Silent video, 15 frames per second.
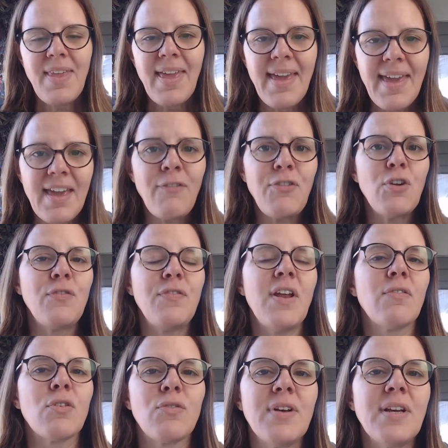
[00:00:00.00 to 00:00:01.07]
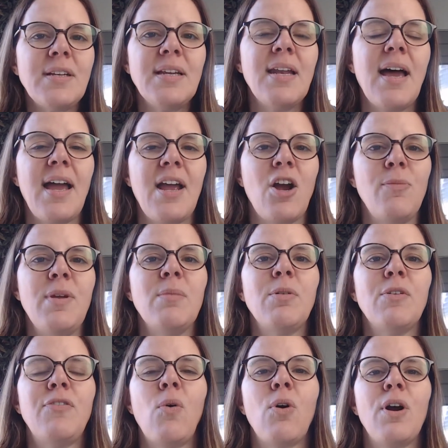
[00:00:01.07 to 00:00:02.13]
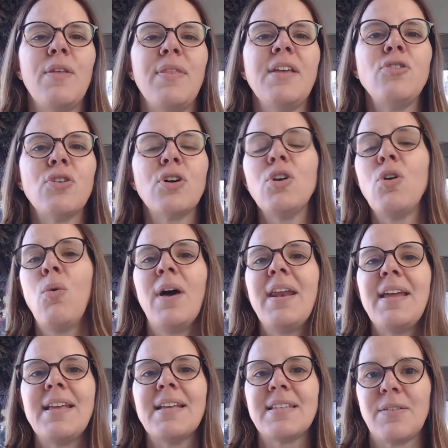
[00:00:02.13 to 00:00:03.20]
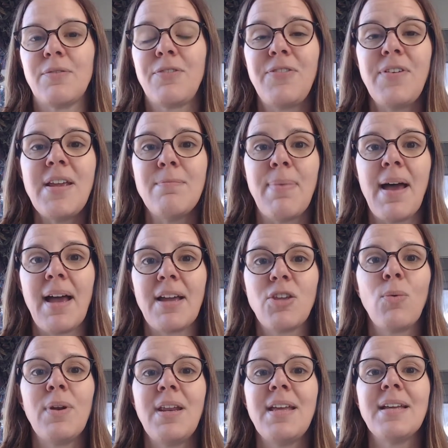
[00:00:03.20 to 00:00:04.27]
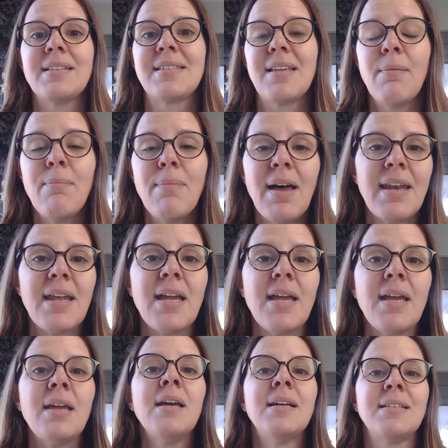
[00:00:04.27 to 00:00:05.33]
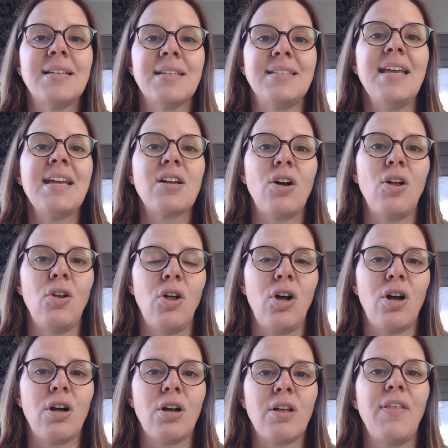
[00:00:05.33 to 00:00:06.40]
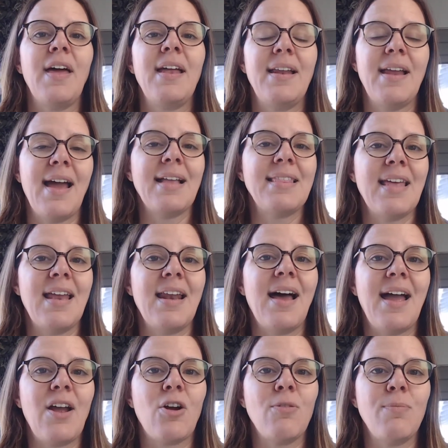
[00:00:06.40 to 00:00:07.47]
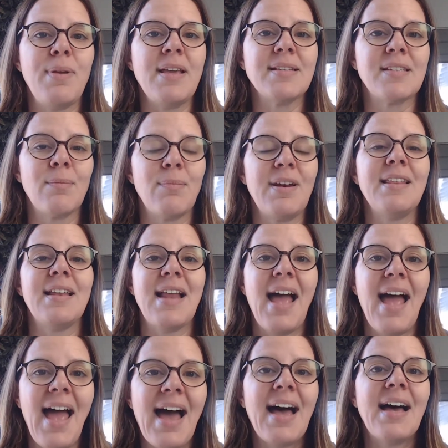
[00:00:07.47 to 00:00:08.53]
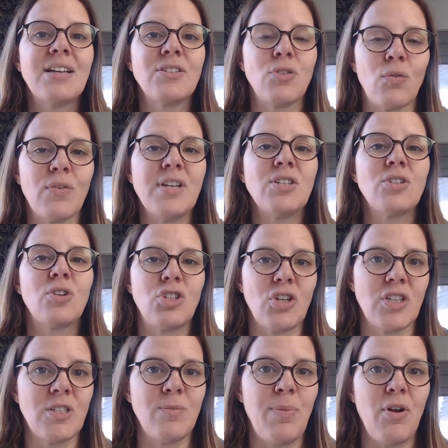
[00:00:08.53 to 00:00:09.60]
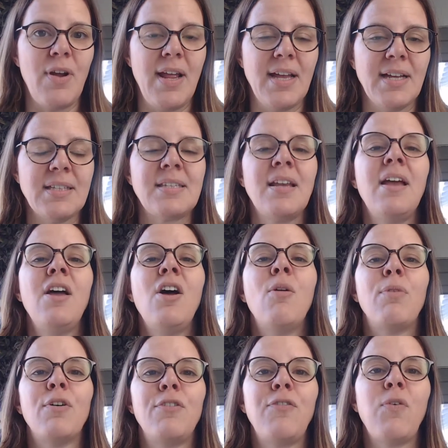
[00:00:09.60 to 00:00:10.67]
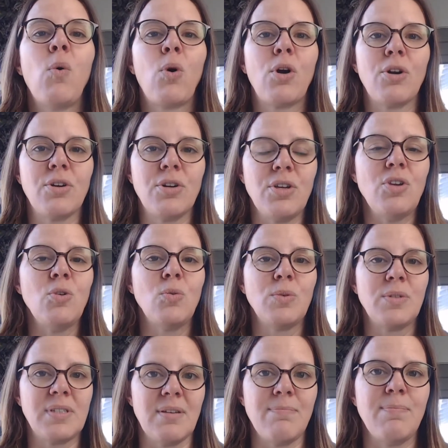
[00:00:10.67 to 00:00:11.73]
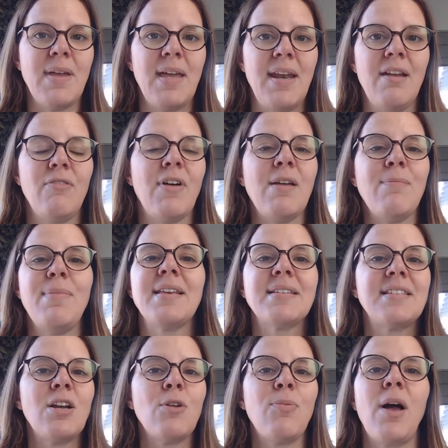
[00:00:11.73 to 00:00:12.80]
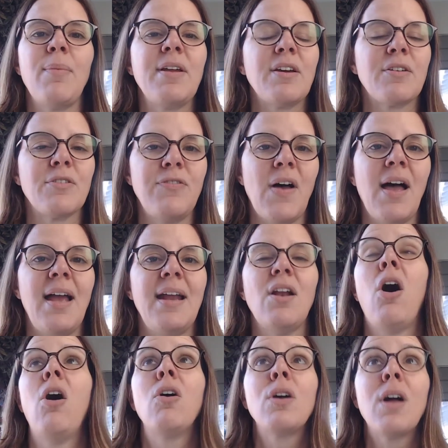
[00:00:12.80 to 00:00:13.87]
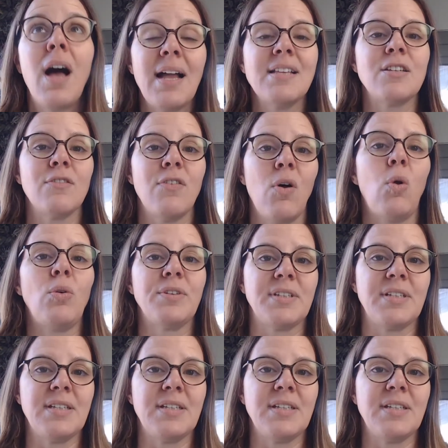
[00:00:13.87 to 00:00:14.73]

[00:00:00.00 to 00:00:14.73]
if you've never written an IRB before, then you're going to want to get some feedback. You want to get somebody to take a look at that IRB, somebody that has research experience before you submit it, right? Because they're probably going to find all kinds of holes and